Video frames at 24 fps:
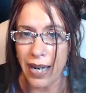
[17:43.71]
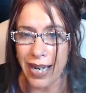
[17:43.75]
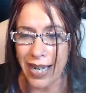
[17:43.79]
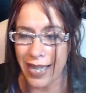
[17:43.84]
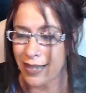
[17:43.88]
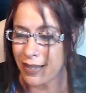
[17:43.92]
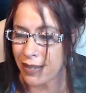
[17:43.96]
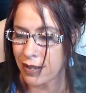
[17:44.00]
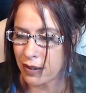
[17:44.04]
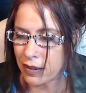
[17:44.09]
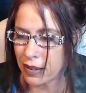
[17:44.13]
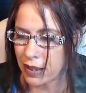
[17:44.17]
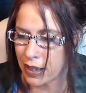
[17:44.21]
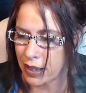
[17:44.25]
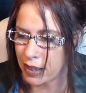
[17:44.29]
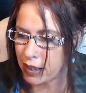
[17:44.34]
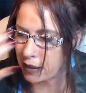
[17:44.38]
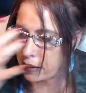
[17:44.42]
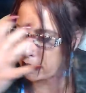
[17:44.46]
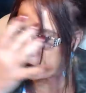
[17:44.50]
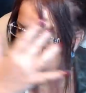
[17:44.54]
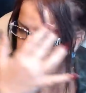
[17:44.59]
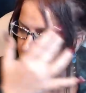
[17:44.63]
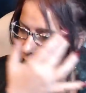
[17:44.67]

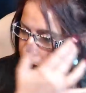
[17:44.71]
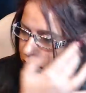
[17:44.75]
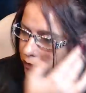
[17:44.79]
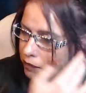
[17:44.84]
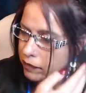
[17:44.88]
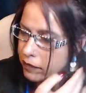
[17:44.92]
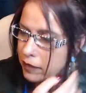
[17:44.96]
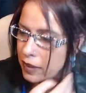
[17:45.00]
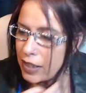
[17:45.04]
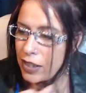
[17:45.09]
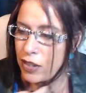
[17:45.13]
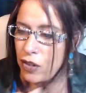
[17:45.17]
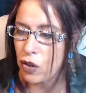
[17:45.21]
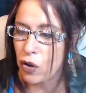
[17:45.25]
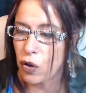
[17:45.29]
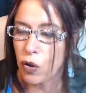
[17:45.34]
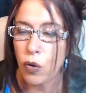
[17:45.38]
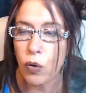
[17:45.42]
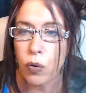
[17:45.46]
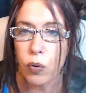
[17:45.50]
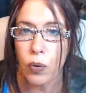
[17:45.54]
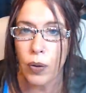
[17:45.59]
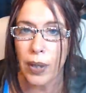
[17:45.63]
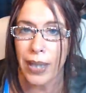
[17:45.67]
escalated. It's
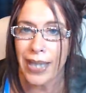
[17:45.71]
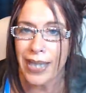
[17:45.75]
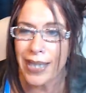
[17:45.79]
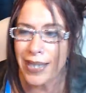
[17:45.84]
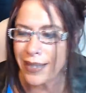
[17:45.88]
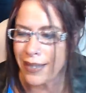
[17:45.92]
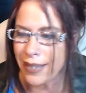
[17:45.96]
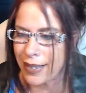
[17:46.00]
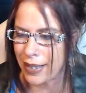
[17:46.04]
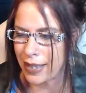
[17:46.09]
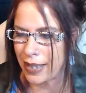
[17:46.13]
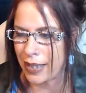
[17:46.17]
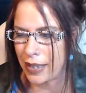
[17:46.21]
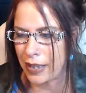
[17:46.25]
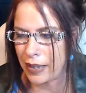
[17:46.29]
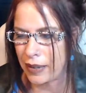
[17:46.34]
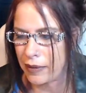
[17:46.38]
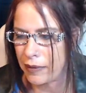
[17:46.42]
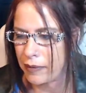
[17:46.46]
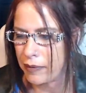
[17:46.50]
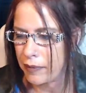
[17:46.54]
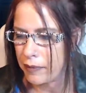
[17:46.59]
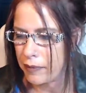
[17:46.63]
crazy.